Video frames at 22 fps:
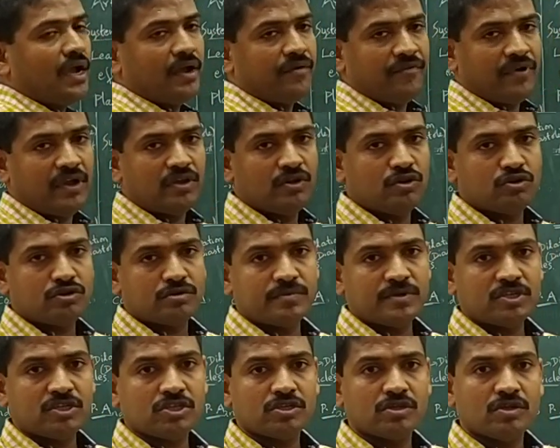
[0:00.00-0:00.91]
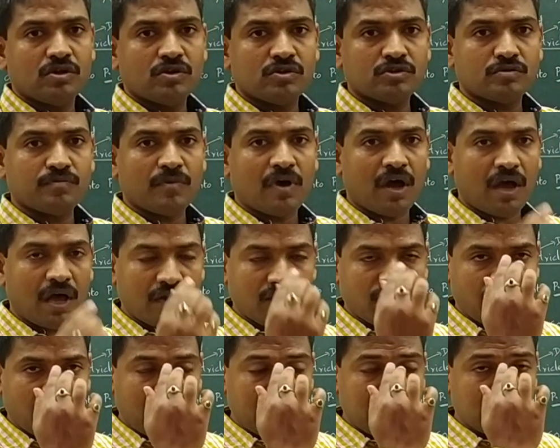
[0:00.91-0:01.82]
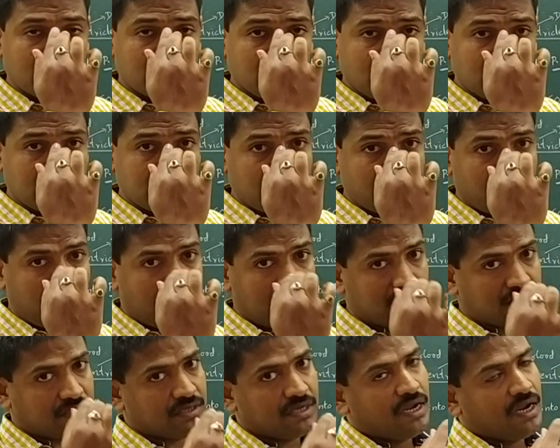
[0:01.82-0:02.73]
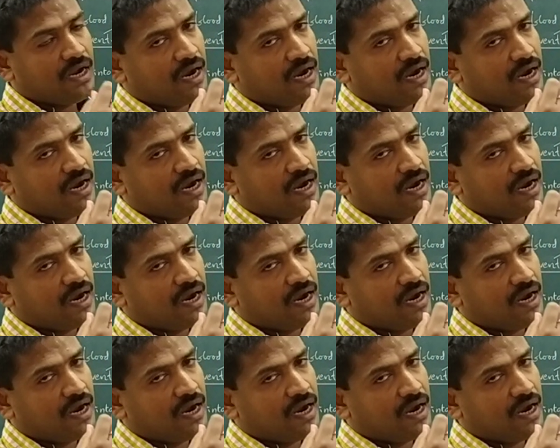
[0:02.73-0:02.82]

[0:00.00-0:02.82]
Venules means small fine sized veins,